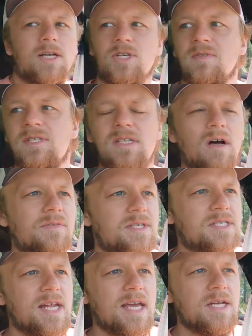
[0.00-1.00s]
On the
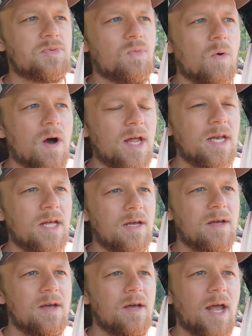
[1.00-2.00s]
stage 1,
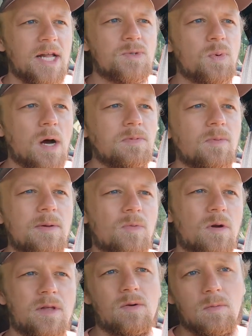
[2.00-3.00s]
it's probably
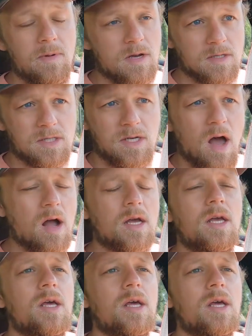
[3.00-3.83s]
more than it would be on stock.